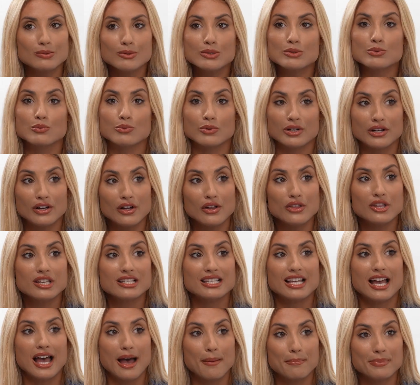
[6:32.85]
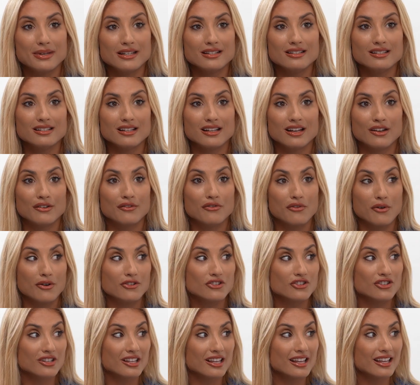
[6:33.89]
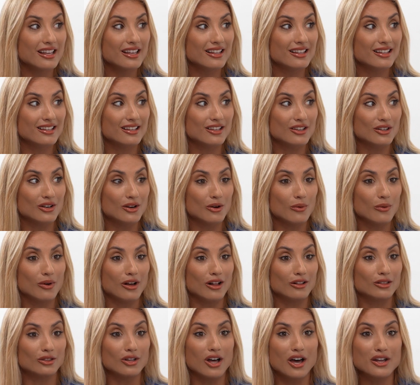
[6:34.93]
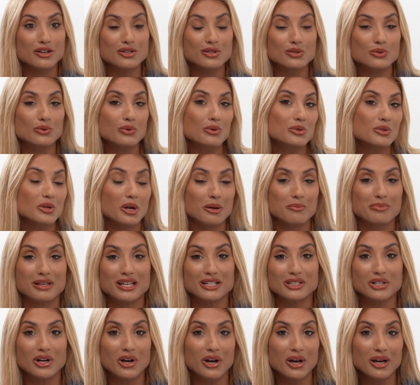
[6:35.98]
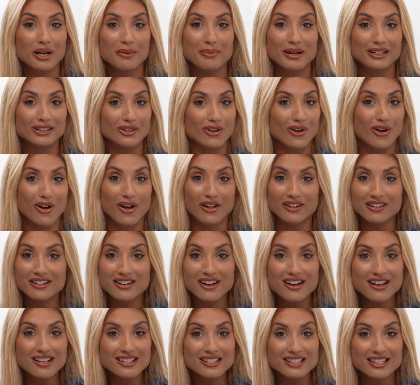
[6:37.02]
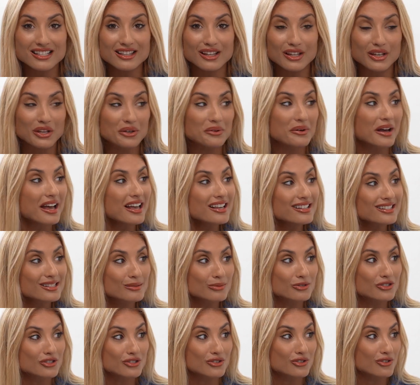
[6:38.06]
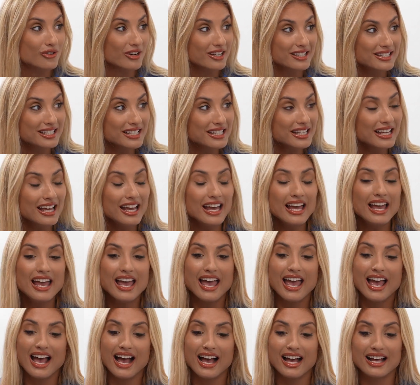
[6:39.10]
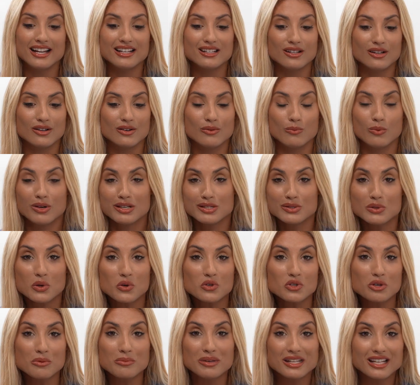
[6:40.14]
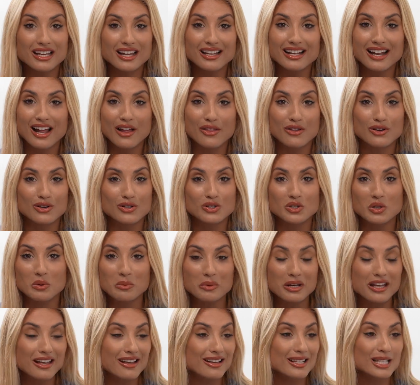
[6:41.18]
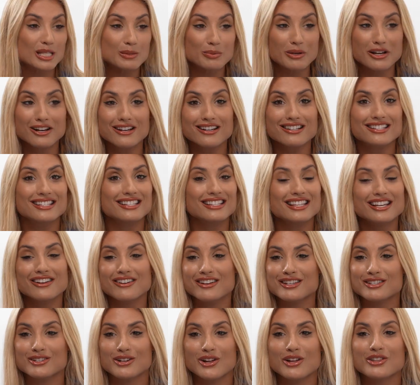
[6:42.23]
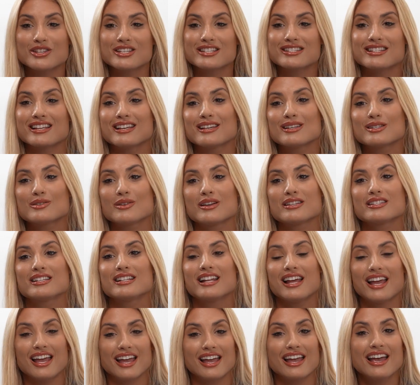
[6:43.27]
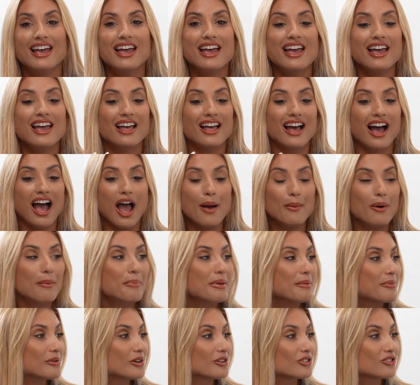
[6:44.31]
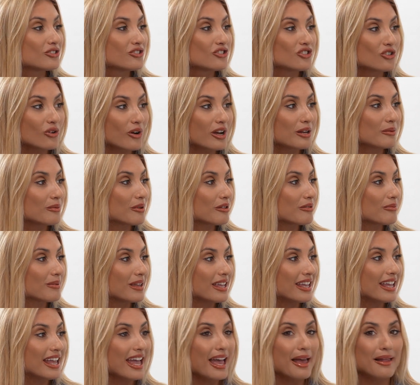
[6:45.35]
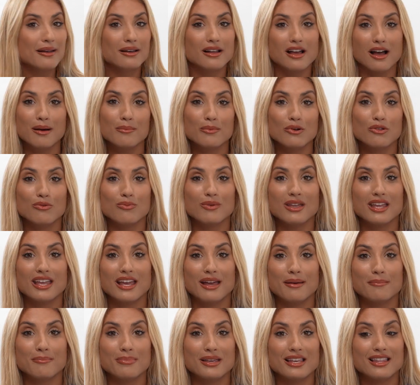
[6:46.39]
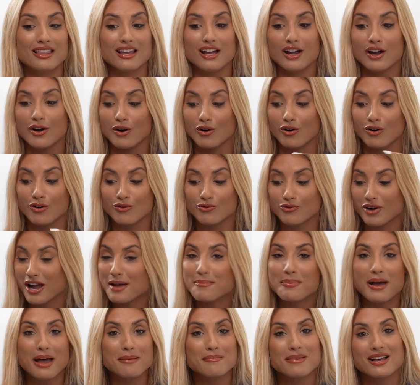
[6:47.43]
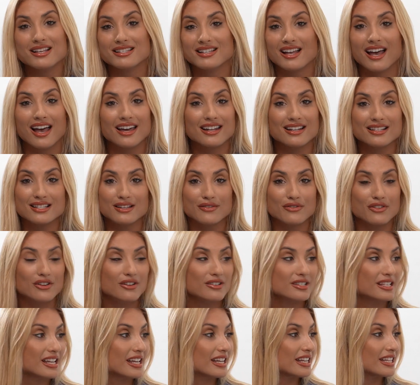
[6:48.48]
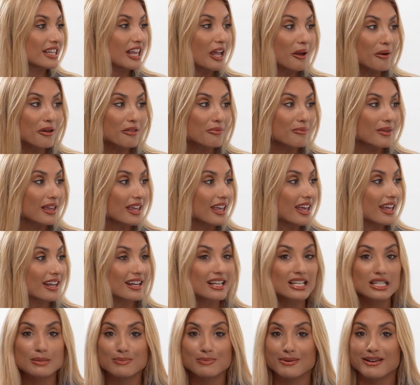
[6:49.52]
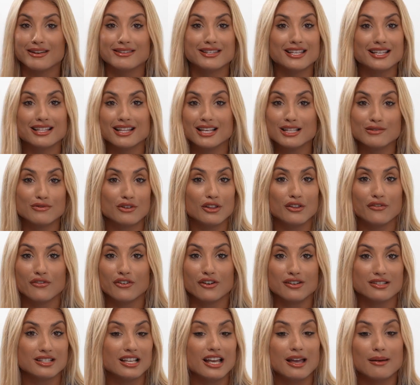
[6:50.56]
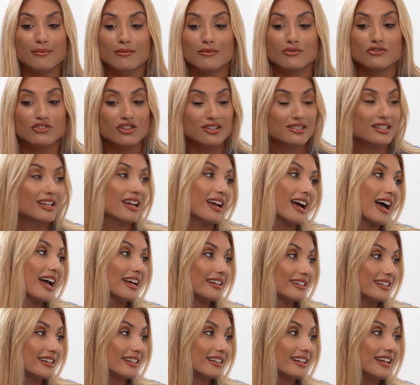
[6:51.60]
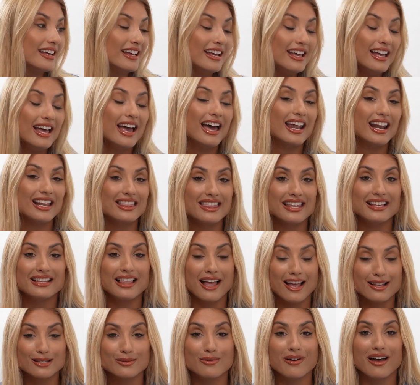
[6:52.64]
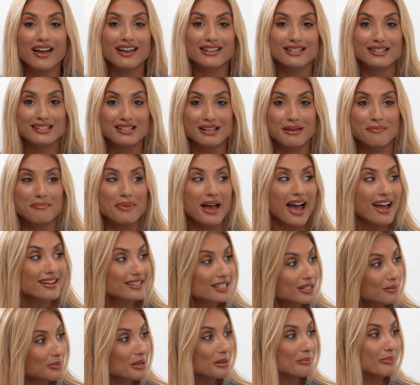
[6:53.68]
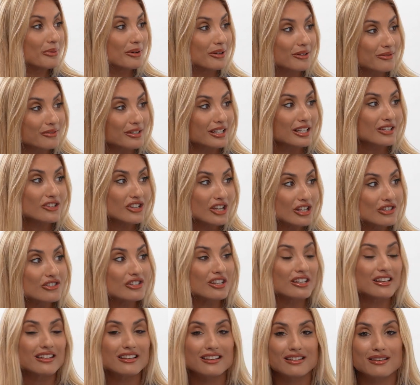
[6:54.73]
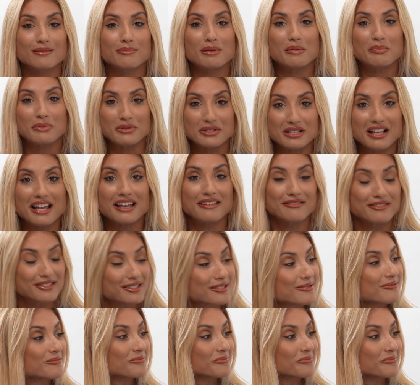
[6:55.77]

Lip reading: was real, this happened. Unfortunately, you know, a lot of schools aren't being taught about the Holocaust in the US, which is crazy. And with social media now, there's so many conspiracy theories and all these things. So I said, hey, I want people to join with me and come with me and be there right by my side as if they're standing there with me and experiencing this for the first time, just like I did. And I think that's why it's impacted people and really changing people's lives.